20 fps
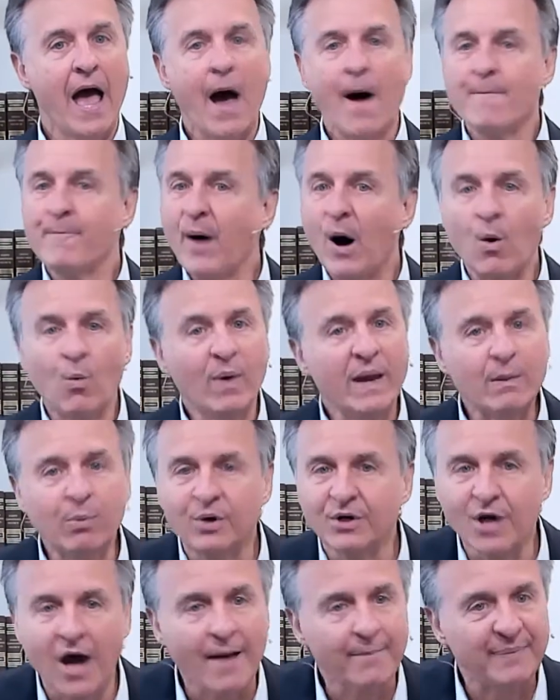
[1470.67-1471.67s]
But we will
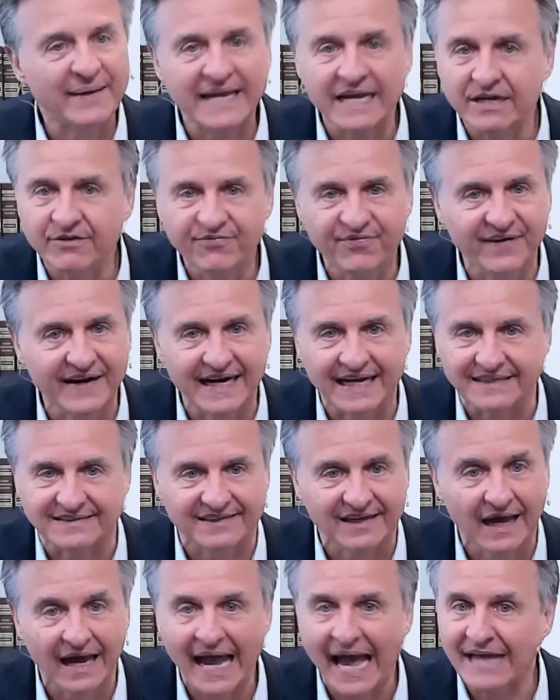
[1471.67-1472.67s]
not be infinite
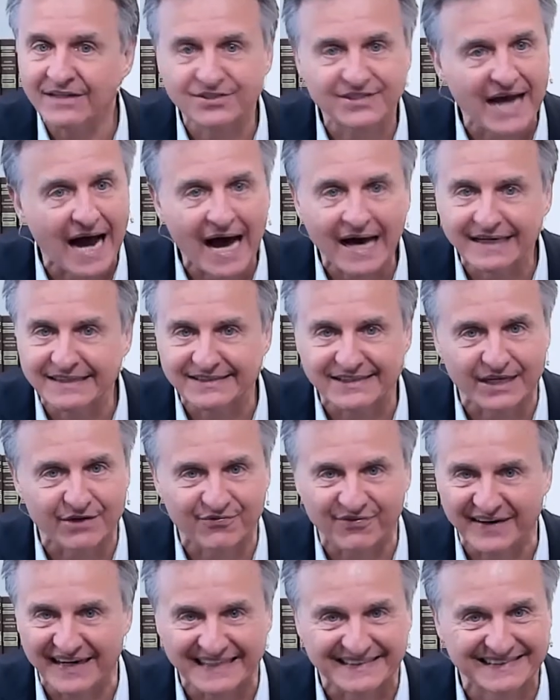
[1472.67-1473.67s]
as God is
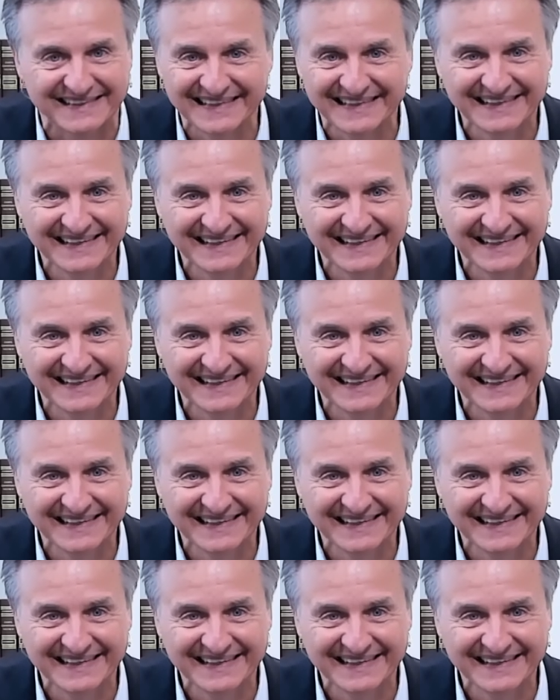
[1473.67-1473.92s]
infinite.